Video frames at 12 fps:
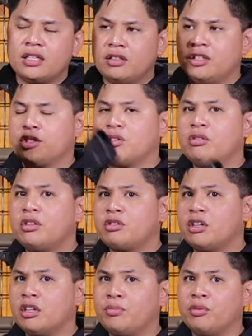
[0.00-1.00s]
the shorter the
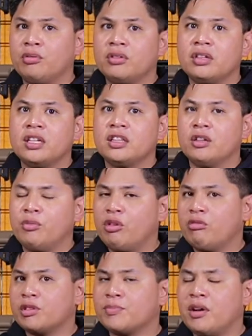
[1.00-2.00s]
trigger pull, the more
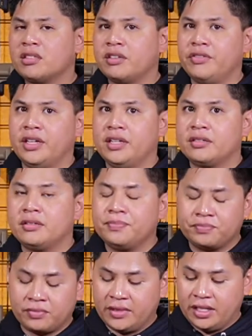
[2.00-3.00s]
responsive it is.
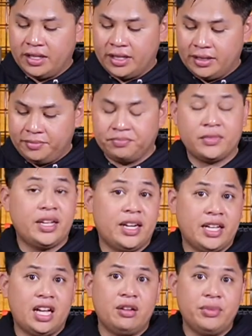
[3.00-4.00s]
And I
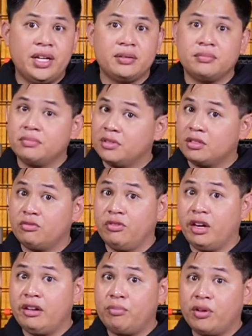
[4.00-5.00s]
gotta admit, it's
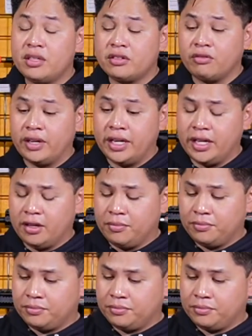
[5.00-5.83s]
very impressive right now.